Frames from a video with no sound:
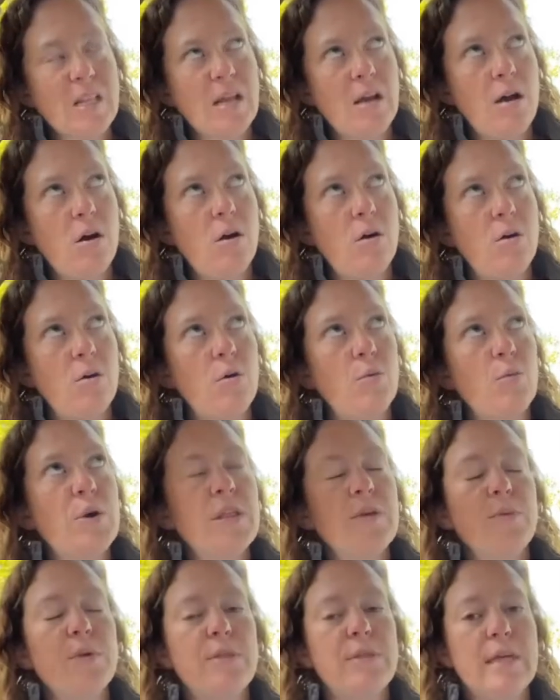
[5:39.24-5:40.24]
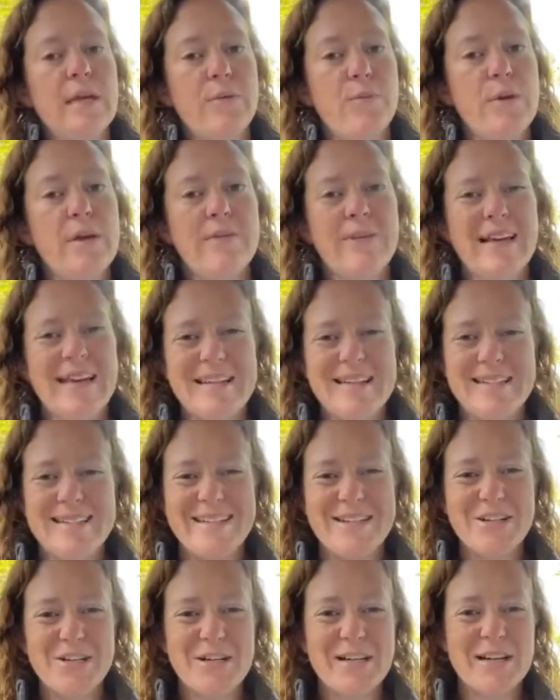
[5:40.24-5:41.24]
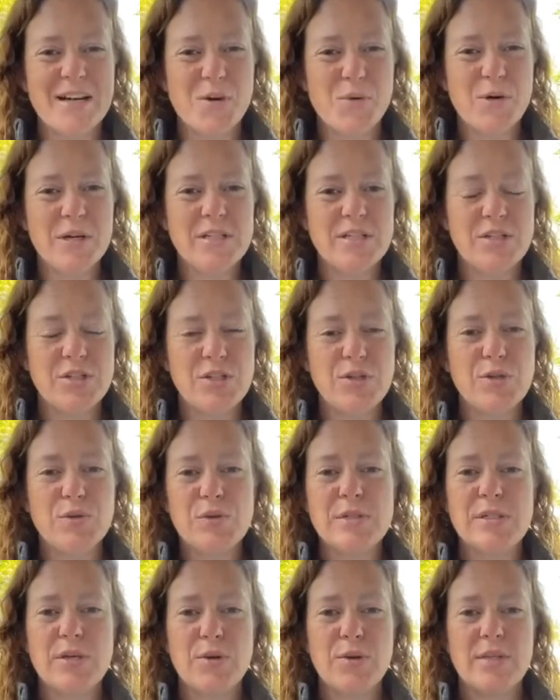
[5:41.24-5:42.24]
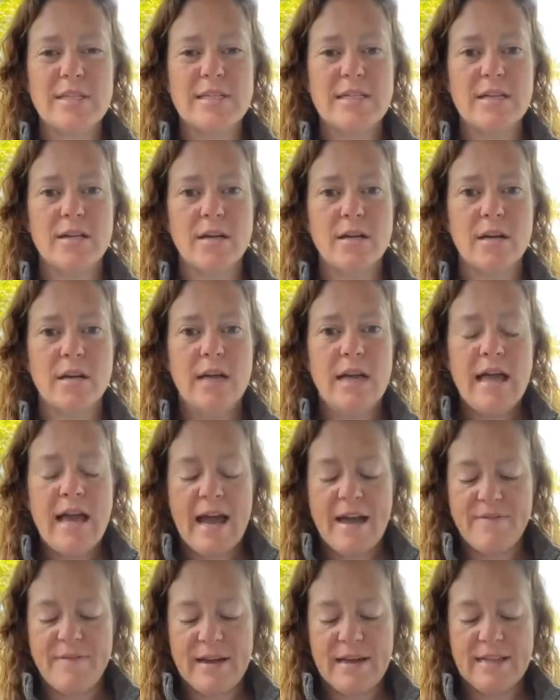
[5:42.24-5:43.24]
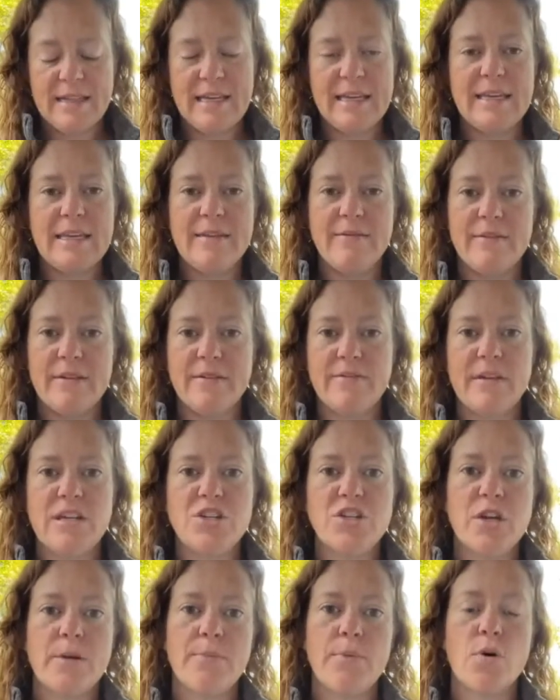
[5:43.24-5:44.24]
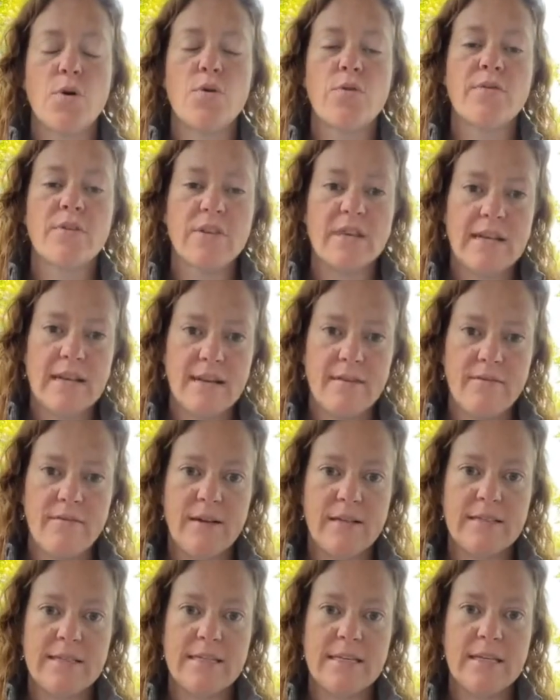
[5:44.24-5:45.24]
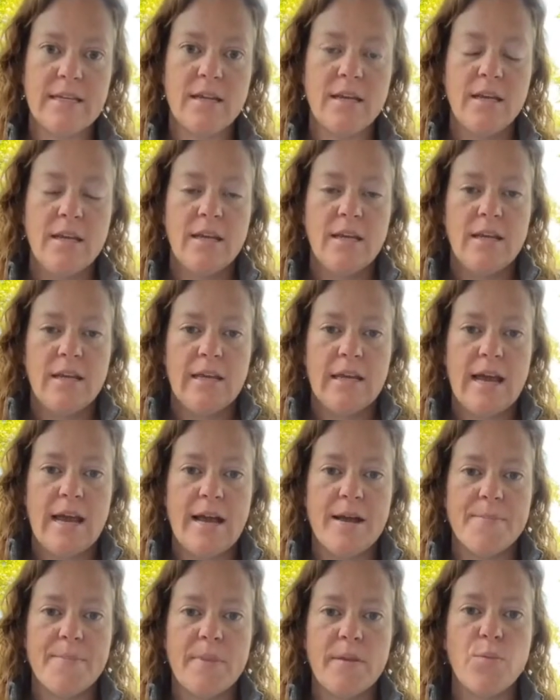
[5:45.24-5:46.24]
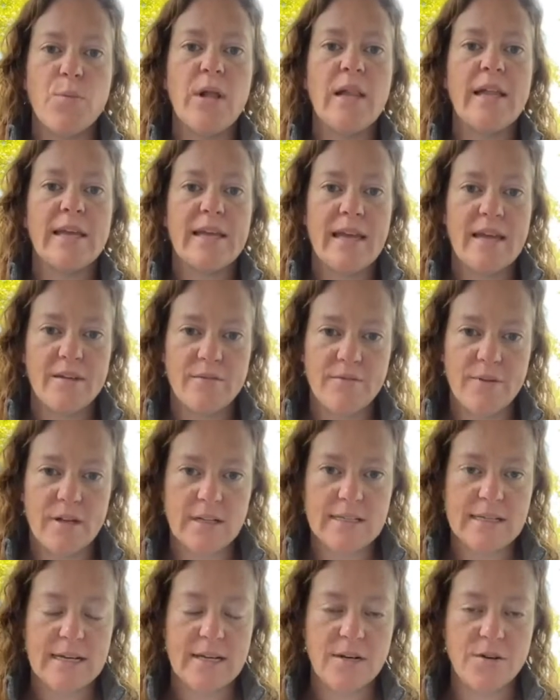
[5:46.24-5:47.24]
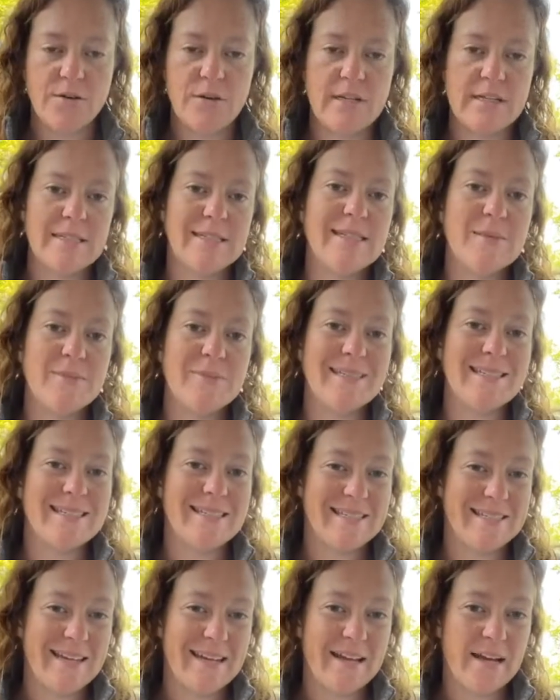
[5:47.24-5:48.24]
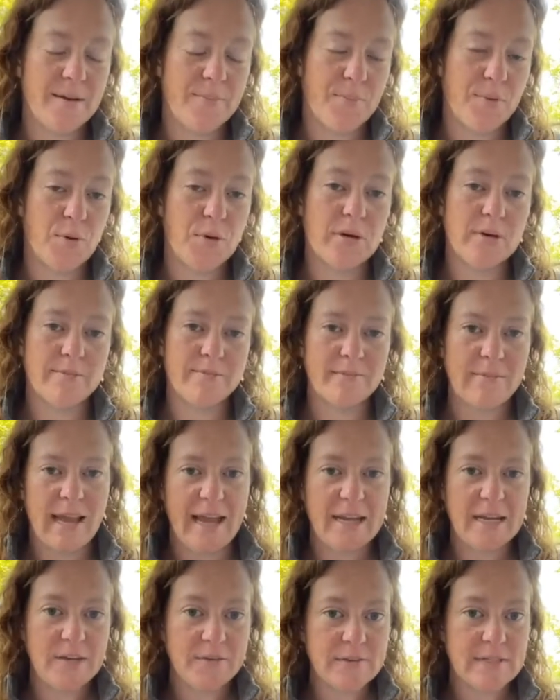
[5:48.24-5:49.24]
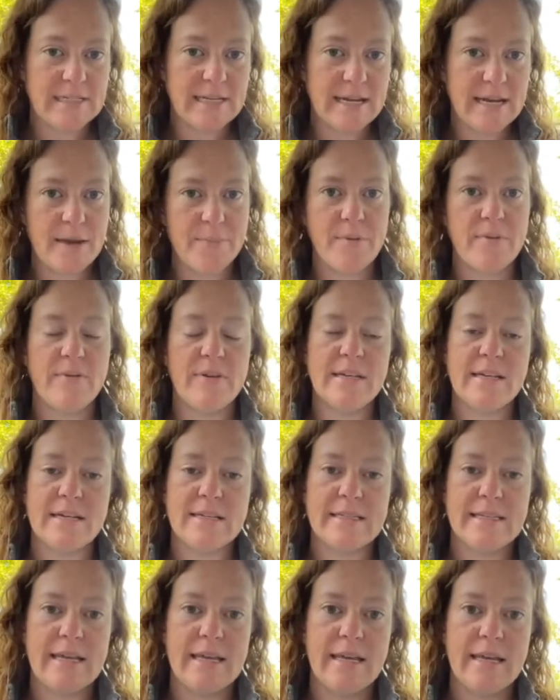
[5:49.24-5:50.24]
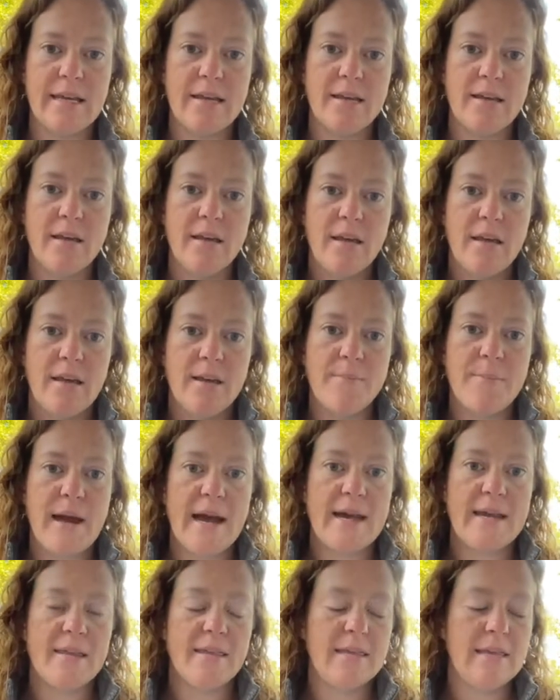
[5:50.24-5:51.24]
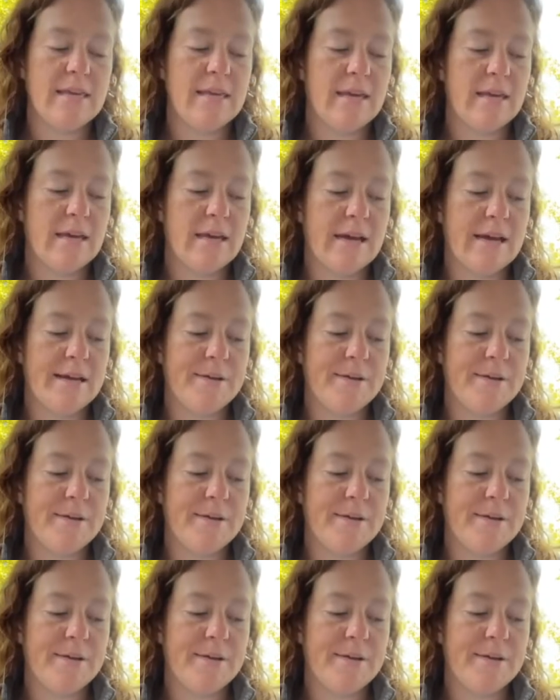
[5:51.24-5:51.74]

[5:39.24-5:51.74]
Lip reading: like, we have a lot of deer in our woods too, so the deer, I find, like, even if they jump over the net fencing, while it can fall down, it seems to stay up, or kind of stay up if it does get hit by the